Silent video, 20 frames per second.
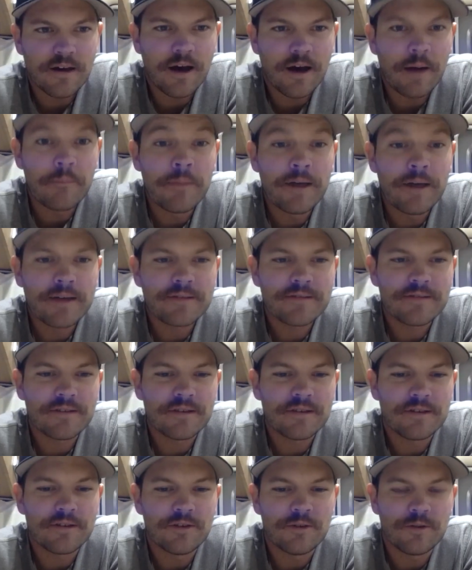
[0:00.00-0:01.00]
I'm not
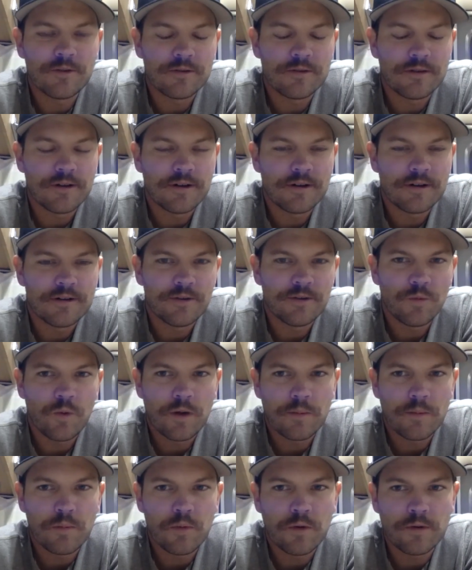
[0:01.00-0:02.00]
seeing your
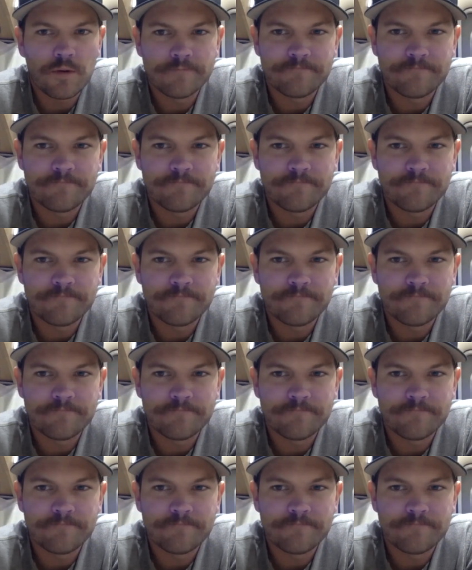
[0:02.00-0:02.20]
whiteboard.